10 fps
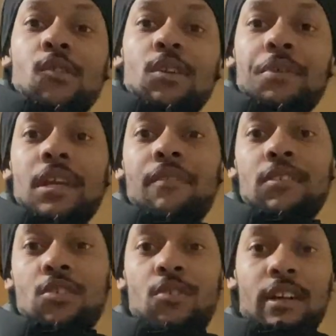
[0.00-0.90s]
doing no
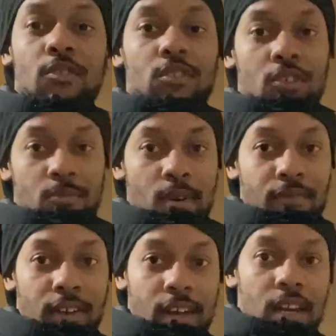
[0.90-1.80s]
interviews. Corey don't do no
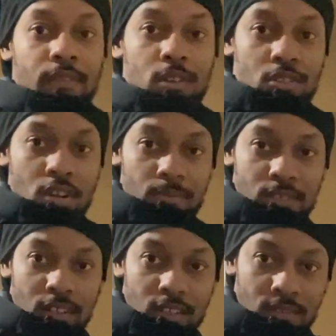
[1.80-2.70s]
motherfucking interviews. You know what I'm
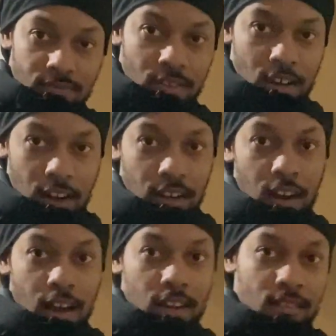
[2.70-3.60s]
saying? Fuck her look like.